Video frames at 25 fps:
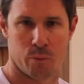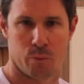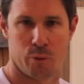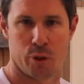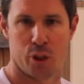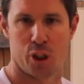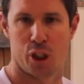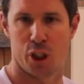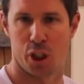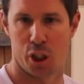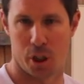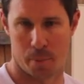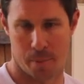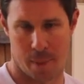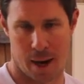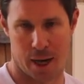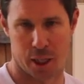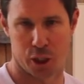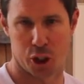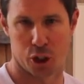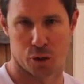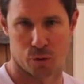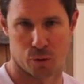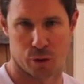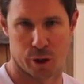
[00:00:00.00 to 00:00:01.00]
which is your
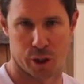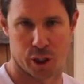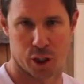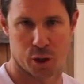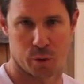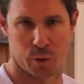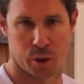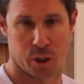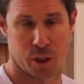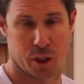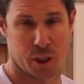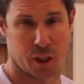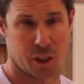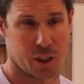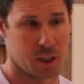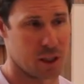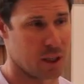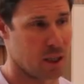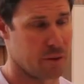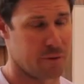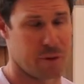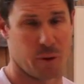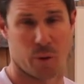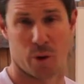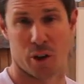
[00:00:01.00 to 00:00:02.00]
margarines, which
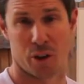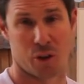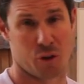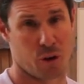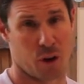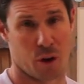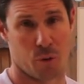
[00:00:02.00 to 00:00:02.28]
if you want to